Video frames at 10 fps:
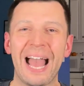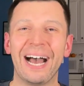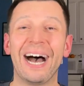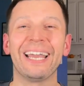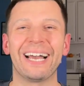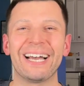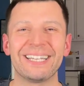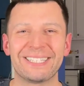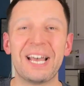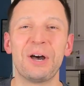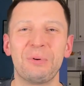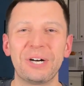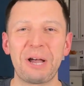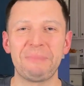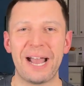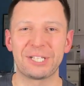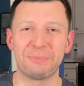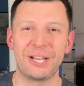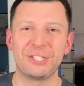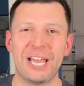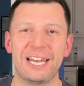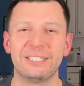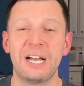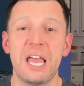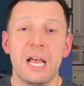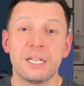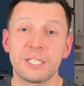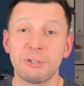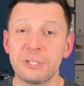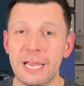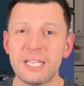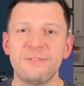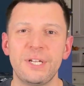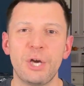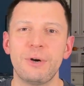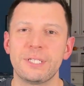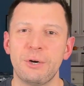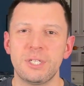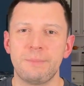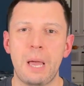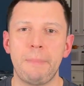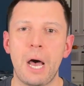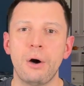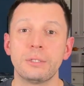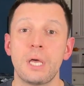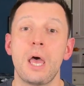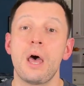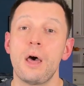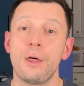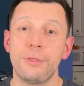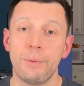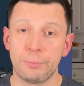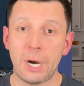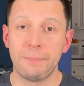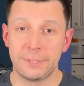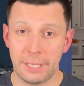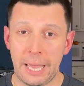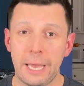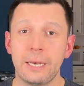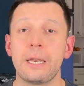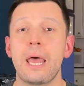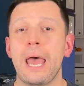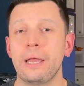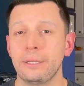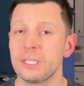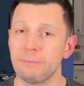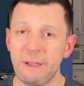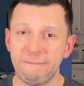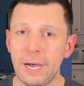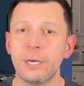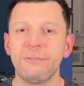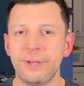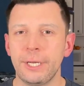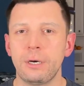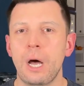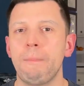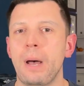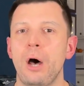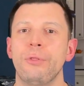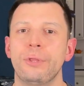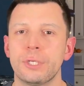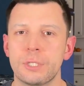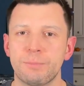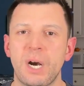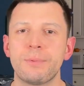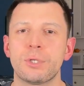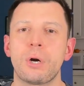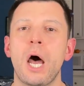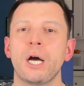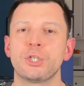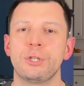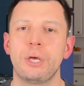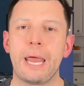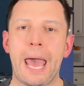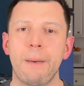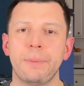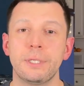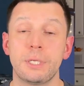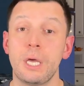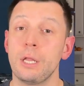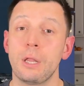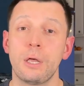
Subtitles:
Hi guys, welcome back to my channel. So today's video is going to be about the props again, and this is my final video about this Propstore auction that happened in